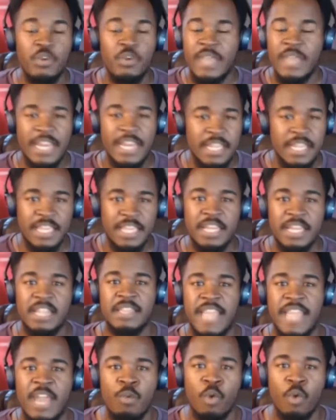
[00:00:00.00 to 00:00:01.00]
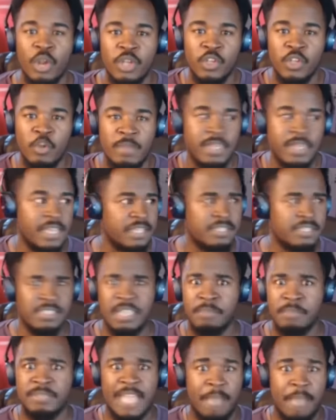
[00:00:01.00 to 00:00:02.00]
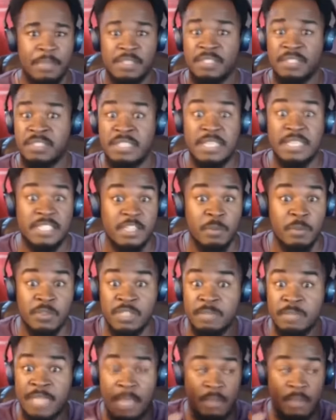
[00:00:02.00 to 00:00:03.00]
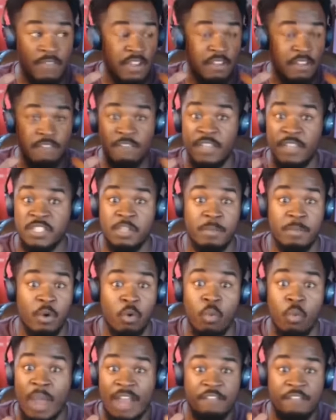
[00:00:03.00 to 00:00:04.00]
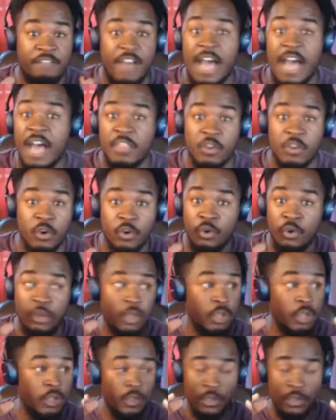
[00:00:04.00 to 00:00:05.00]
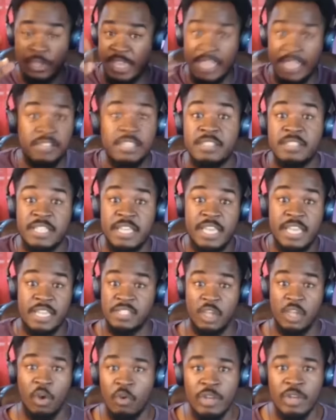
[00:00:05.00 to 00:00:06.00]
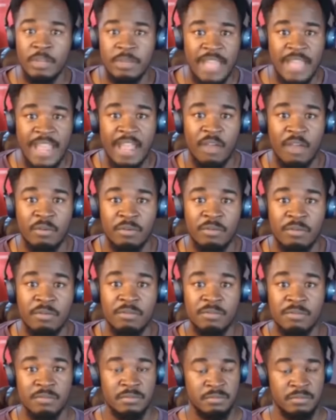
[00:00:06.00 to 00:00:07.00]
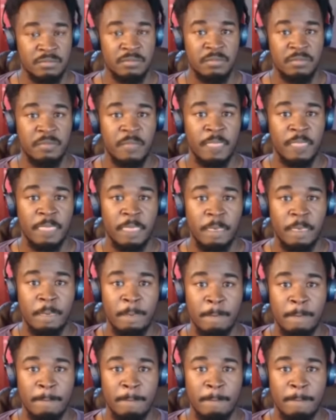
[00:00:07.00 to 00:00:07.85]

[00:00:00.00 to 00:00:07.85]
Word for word: do anything that they want to do because some type of system or some type of invisible white father entity is holding them down. How old are your kids?